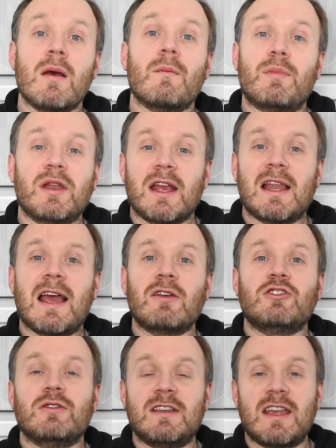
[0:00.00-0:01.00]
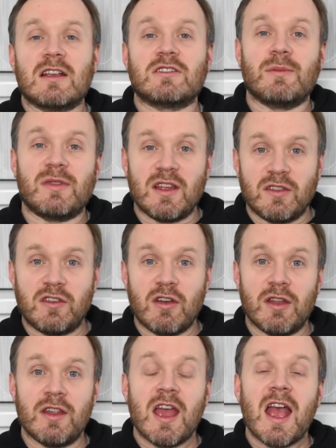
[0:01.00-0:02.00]
but it allows you to get something
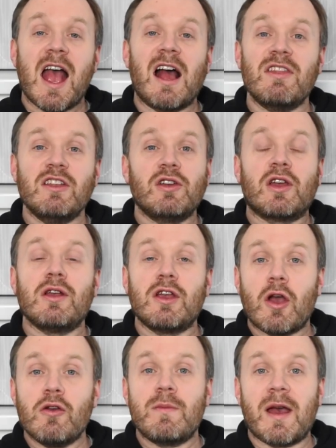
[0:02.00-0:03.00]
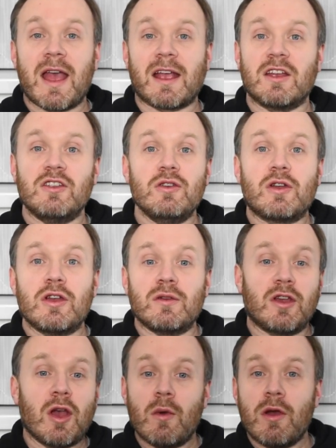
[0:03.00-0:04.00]
done, and then you can go back and you can
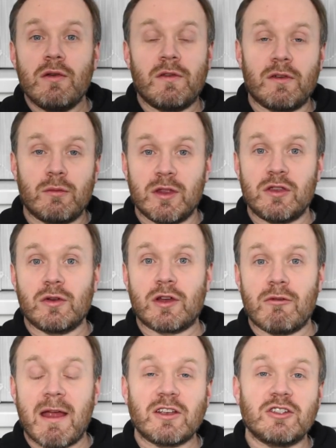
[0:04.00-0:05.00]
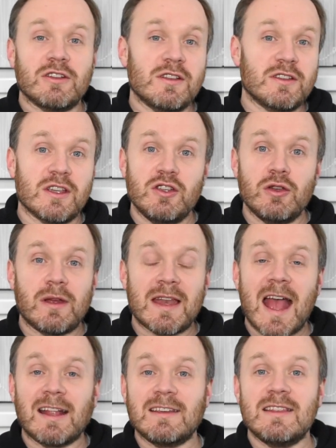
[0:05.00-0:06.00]
go over with your corrections and you can
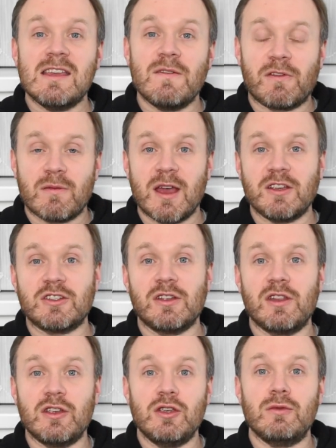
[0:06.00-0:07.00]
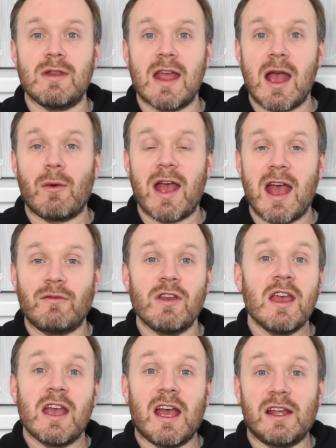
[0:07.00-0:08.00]
add in the information that you now have
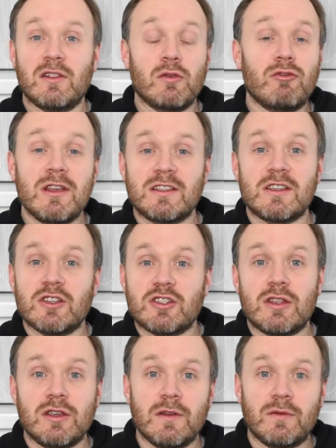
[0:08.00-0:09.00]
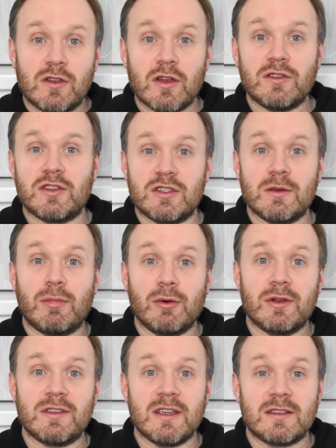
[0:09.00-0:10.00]
and the research that you've done to
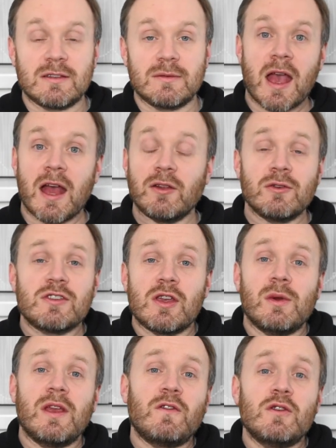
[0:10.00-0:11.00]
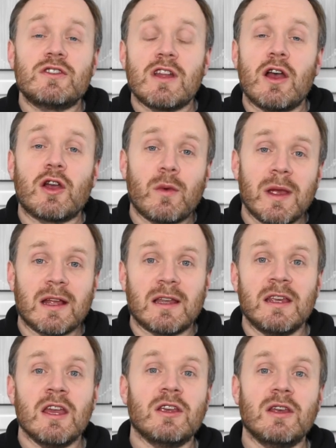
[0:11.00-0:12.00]
support it. And also, if you start
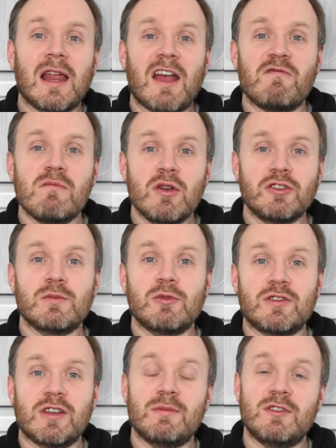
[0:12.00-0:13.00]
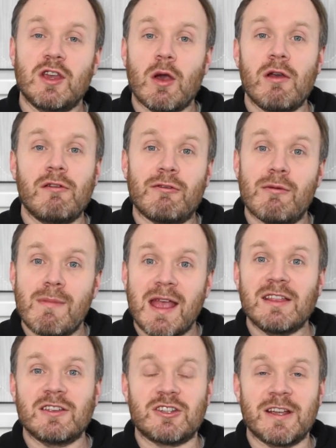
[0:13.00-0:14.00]
quickly, you'll have much more time to go over and
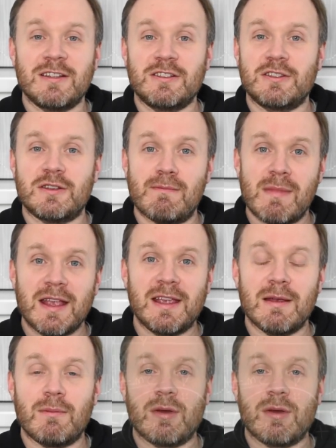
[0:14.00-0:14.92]
make the changes to make it